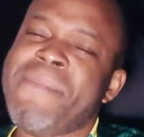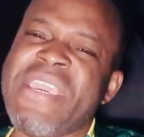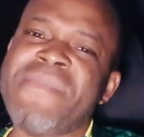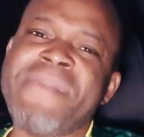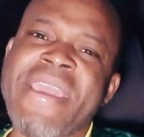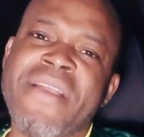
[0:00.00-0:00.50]

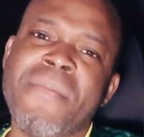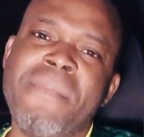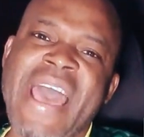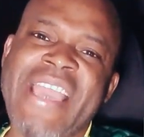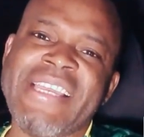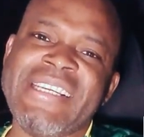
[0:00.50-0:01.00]
beat maker
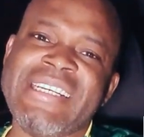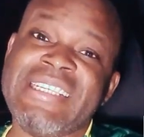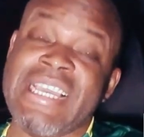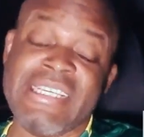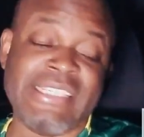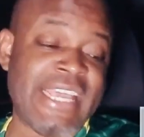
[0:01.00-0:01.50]
back in the
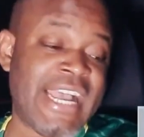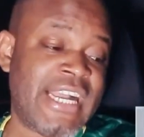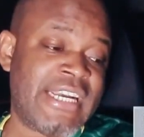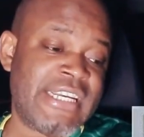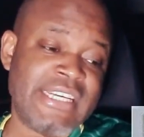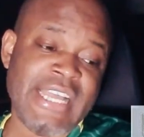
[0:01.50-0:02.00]
day? See, I
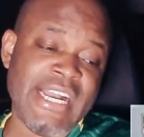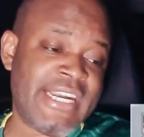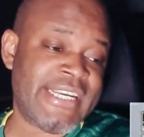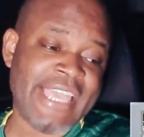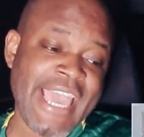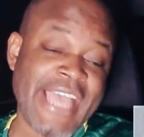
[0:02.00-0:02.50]
couldn't
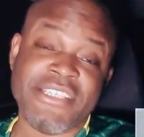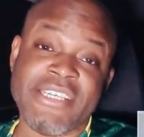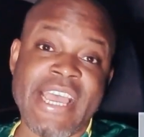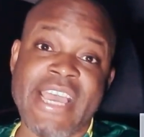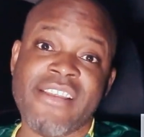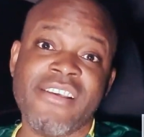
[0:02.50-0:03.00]
catch
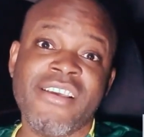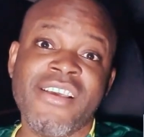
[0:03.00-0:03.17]
that.